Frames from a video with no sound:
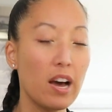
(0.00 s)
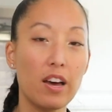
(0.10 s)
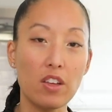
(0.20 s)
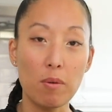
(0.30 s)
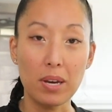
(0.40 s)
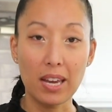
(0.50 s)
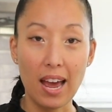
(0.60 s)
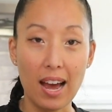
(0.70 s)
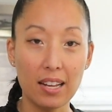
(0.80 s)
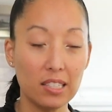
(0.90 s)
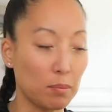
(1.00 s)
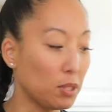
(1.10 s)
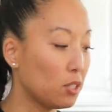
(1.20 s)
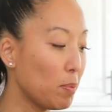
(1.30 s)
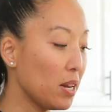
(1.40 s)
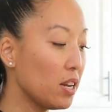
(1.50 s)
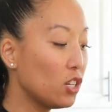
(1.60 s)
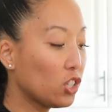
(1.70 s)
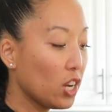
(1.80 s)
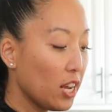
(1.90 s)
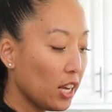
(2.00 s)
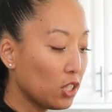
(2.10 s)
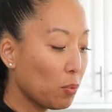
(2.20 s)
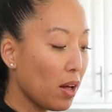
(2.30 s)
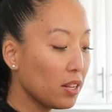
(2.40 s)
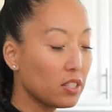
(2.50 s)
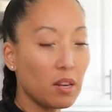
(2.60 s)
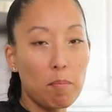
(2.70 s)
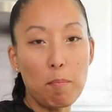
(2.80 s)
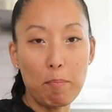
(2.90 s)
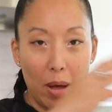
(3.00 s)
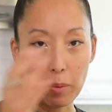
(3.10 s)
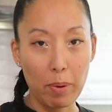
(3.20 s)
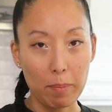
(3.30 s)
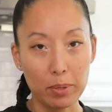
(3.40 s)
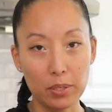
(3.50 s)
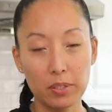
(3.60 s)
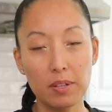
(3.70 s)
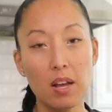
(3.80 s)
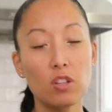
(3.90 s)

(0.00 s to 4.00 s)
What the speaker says: I thought we could add some spinach, as well as some bell peppers.